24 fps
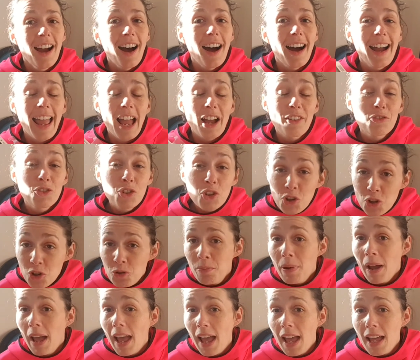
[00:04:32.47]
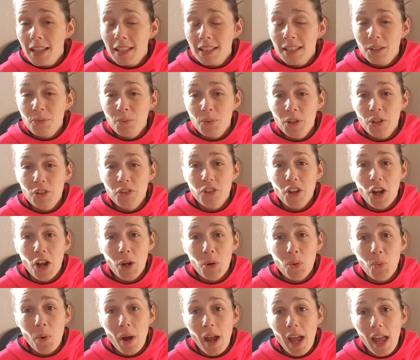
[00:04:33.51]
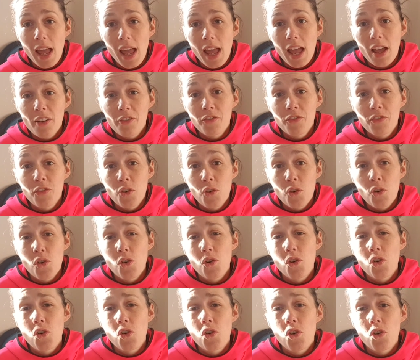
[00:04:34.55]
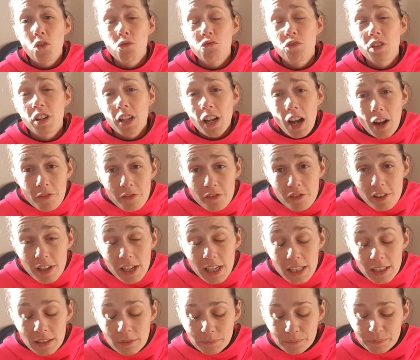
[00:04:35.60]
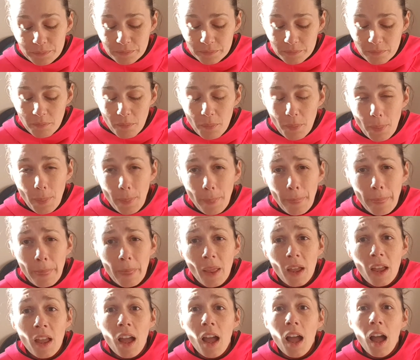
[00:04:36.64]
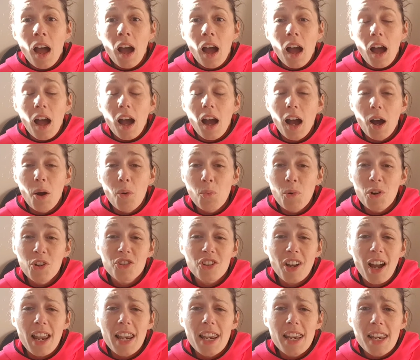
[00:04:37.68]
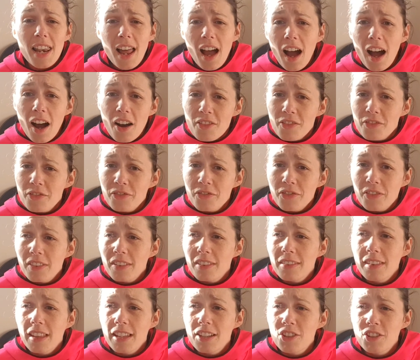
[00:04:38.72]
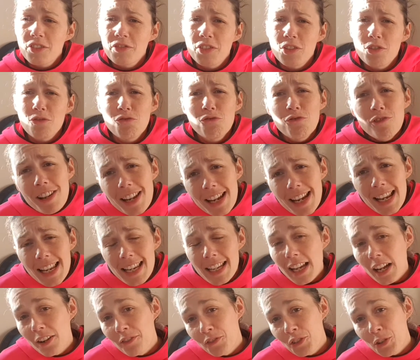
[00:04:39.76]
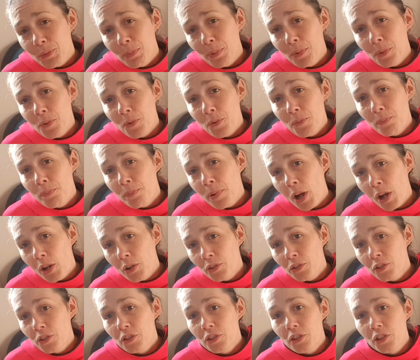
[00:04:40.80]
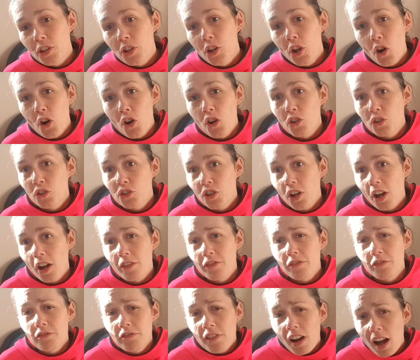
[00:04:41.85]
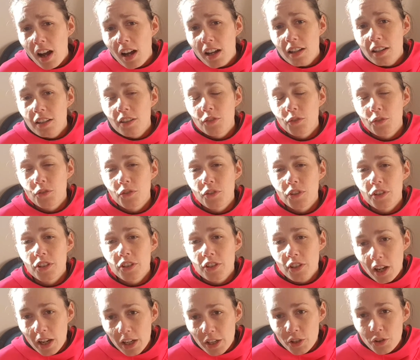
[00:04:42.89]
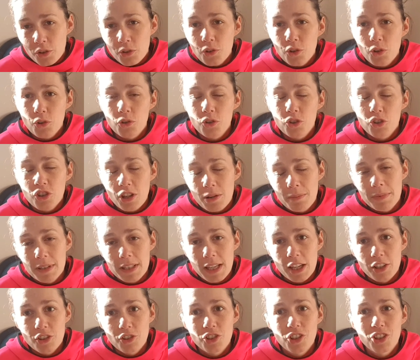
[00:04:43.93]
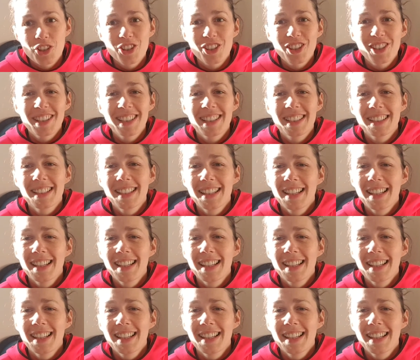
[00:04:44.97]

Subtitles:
I have 2 pairs which I wear for recovery and which I love. They just feel really comfortable post long tough run or cycle or gym session.